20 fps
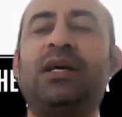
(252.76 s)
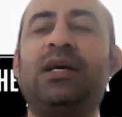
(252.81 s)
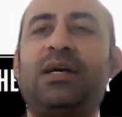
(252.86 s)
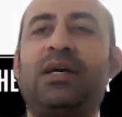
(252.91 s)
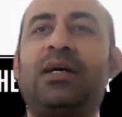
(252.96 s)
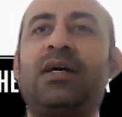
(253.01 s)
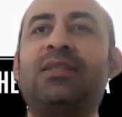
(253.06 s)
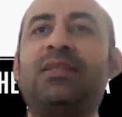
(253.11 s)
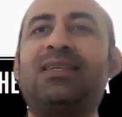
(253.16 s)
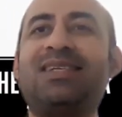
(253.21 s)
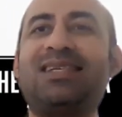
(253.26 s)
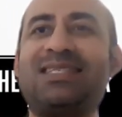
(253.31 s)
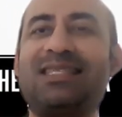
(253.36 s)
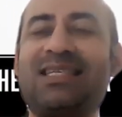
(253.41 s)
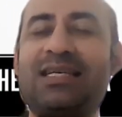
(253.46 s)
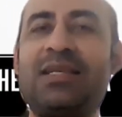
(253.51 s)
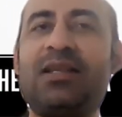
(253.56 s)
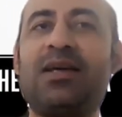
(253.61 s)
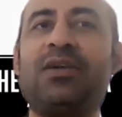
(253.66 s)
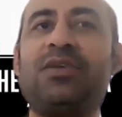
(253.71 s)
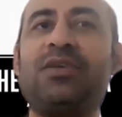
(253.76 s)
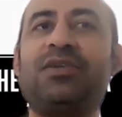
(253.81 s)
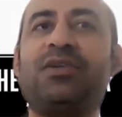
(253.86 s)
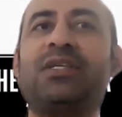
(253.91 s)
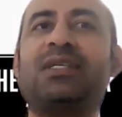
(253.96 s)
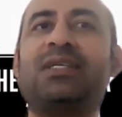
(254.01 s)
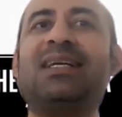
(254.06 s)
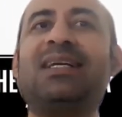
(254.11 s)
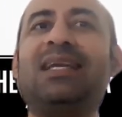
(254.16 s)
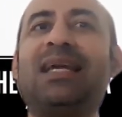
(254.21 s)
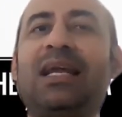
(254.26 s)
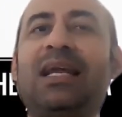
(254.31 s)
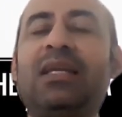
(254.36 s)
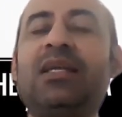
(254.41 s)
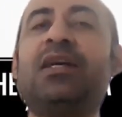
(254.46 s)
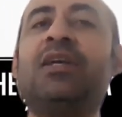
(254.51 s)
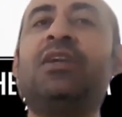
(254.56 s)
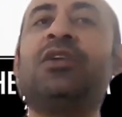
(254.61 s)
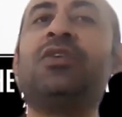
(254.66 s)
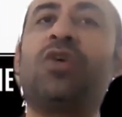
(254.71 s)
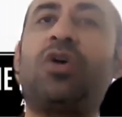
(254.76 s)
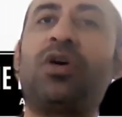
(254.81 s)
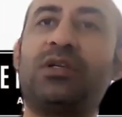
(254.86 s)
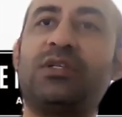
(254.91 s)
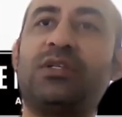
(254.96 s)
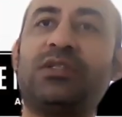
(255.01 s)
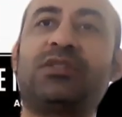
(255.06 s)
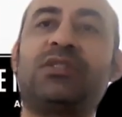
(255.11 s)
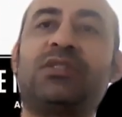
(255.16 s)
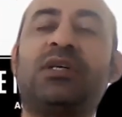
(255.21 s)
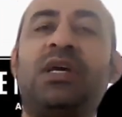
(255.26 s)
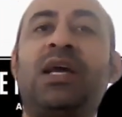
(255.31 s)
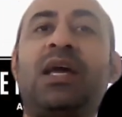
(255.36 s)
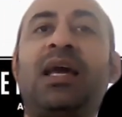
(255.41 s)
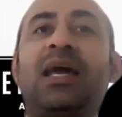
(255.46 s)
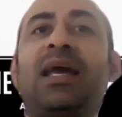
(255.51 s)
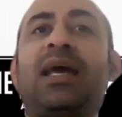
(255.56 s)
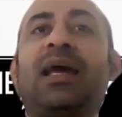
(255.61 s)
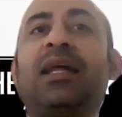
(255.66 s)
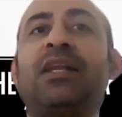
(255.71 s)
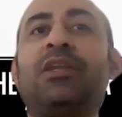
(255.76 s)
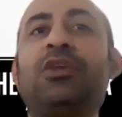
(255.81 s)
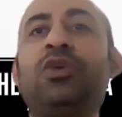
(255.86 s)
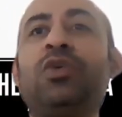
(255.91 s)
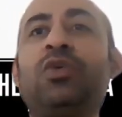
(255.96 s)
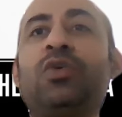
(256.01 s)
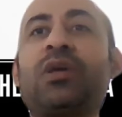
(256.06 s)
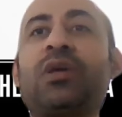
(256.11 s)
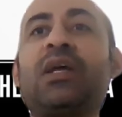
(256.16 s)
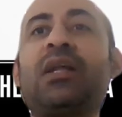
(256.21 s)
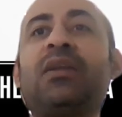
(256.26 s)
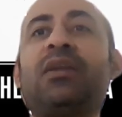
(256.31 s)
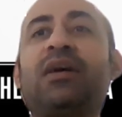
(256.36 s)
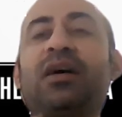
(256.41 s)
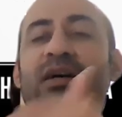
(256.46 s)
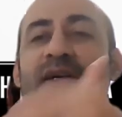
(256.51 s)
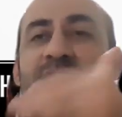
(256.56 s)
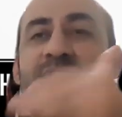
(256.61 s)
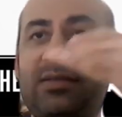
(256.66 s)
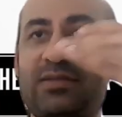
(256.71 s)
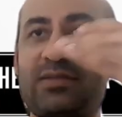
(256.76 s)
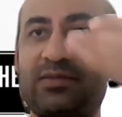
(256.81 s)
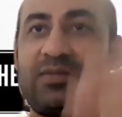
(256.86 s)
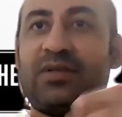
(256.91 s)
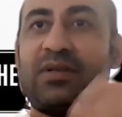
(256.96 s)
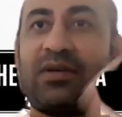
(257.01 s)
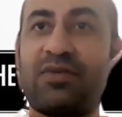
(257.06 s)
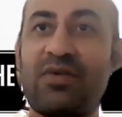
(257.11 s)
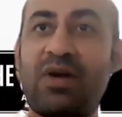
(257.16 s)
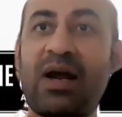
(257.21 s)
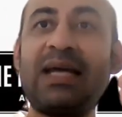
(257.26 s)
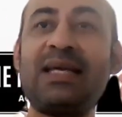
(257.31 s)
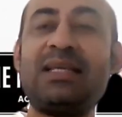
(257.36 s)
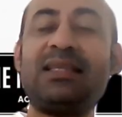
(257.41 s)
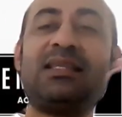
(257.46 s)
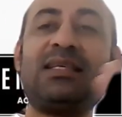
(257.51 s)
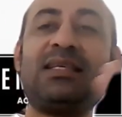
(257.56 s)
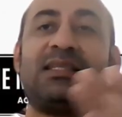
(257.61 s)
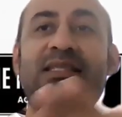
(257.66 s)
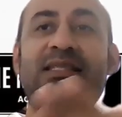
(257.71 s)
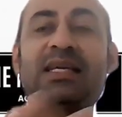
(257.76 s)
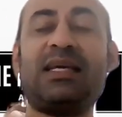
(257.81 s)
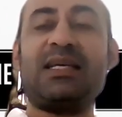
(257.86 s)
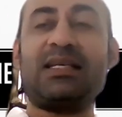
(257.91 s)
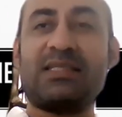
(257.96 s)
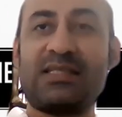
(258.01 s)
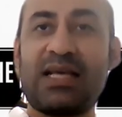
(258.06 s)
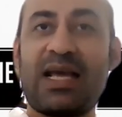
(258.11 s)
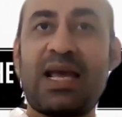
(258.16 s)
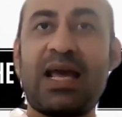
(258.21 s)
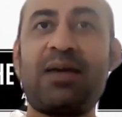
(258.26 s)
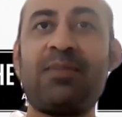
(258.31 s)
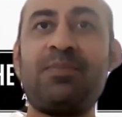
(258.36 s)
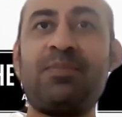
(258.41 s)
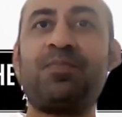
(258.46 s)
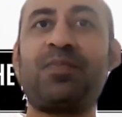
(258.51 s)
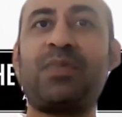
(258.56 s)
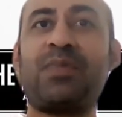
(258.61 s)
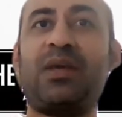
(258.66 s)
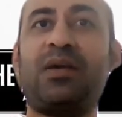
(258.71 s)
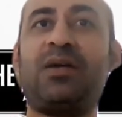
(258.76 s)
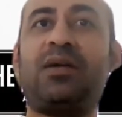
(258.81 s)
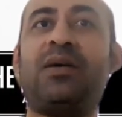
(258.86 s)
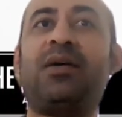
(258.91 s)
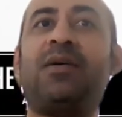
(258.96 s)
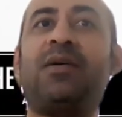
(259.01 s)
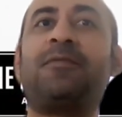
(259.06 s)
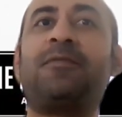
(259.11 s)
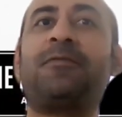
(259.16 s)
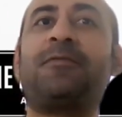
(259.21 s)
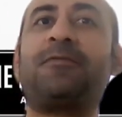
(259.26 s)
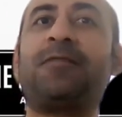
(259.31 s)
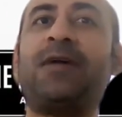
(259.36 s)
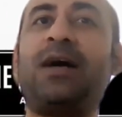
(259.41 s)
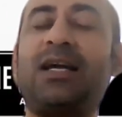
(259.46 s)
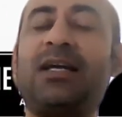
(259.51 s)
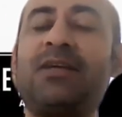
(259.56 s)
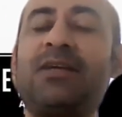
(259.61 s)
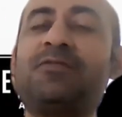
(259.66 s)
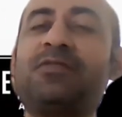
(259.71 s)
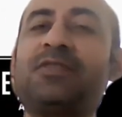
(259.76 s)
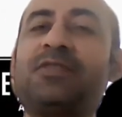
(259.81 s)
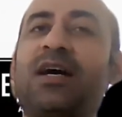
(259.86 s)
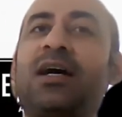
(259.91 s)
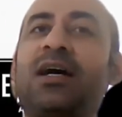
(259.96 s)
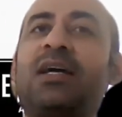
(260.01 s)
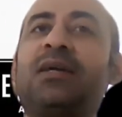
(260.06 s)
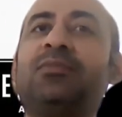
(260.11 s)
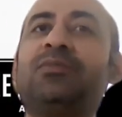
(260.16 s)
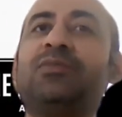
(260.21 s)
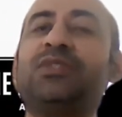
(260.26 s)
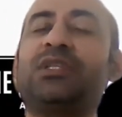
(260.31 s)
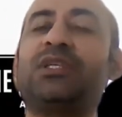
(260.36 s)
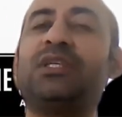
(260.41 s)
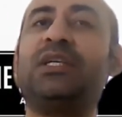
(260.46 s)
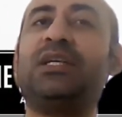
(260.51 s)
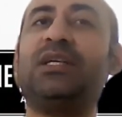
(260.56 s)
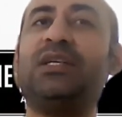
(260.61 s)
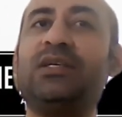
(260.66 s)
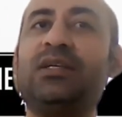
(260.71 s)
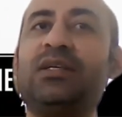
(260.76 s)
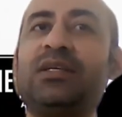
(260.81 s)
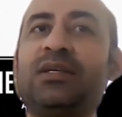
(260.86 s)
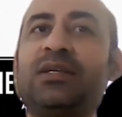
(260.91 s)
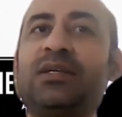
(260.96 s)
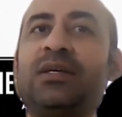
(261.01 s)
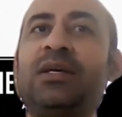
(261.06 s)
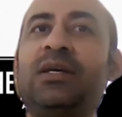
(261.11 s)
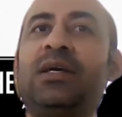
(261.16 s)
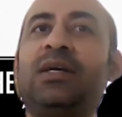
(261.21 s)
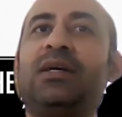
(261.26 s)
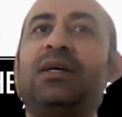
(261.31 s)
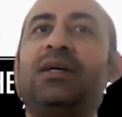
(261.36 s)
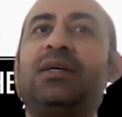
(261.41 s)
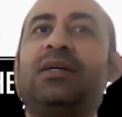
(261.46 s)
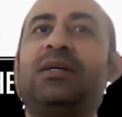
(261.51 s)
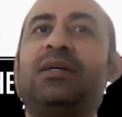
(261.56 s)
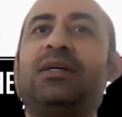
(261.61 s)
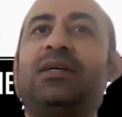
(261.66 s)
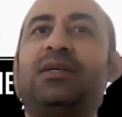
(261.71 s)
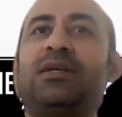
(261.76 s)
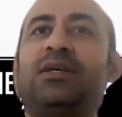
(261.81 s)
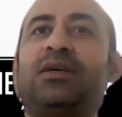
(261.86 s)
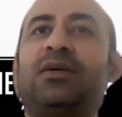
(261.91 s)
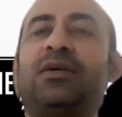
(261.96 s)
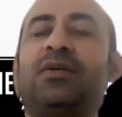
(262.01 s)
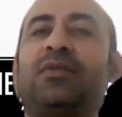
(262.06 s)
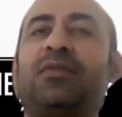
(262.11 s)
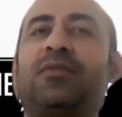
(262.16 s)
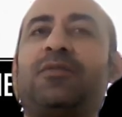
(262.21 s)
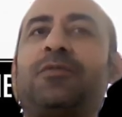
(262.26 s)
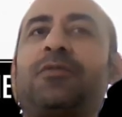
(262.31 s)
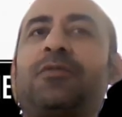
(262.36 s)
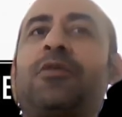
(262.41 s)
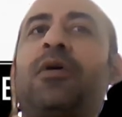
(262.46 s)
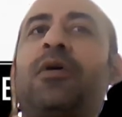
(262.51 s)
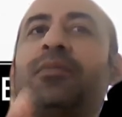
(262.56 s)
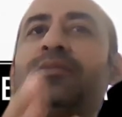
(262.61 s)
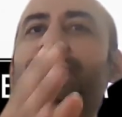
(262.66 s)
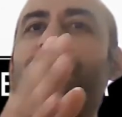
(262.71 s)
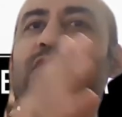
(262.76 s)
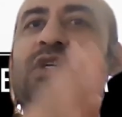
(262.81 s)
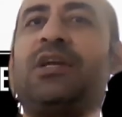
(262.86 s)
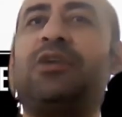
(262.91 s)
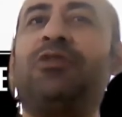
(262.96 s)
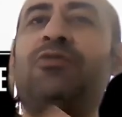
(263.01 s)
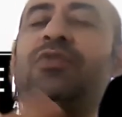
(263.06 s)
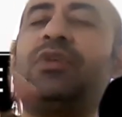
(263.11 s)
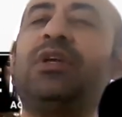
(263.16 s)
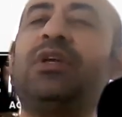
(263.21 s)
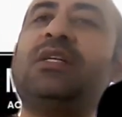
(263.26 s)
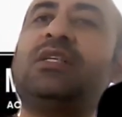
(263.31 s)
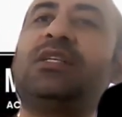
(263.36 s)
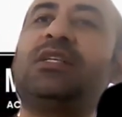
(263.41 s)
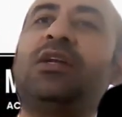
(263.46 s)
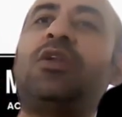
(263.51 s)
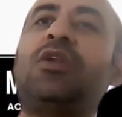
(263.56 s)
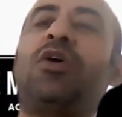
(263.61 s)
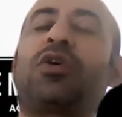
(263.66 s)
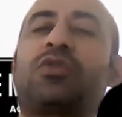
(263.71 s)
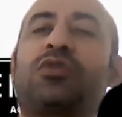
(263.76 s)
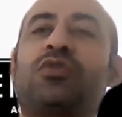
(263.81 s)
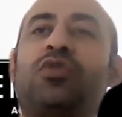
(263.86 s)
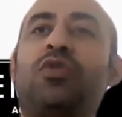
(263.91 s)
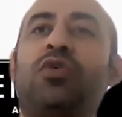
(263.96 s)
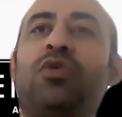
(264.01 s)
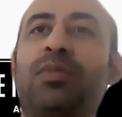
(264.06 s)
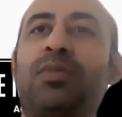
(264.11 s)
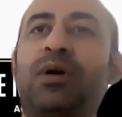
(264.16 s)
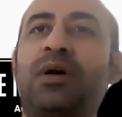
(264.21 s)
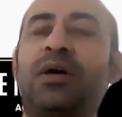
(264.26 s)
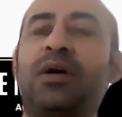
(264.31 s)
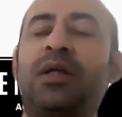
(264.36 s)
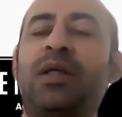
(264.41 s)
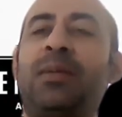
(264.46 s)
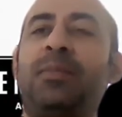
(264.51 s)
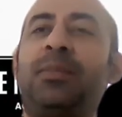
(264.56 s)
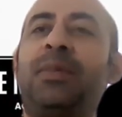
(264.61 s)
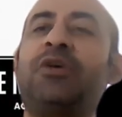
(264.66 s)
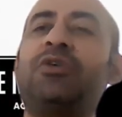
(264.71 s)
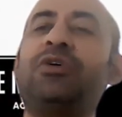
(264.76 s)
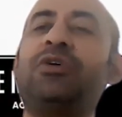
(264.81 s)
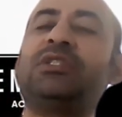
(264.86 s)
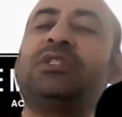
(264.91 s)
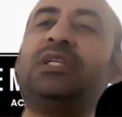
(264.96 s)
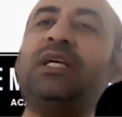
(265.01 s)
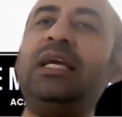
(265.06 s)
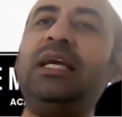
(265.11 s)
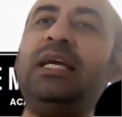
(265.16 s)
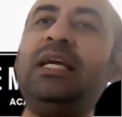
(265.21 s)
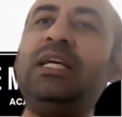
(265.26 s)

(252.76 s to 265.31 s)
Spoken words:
1,300 Canadian dollars. And you can write this exam 5 times a year from January till October, because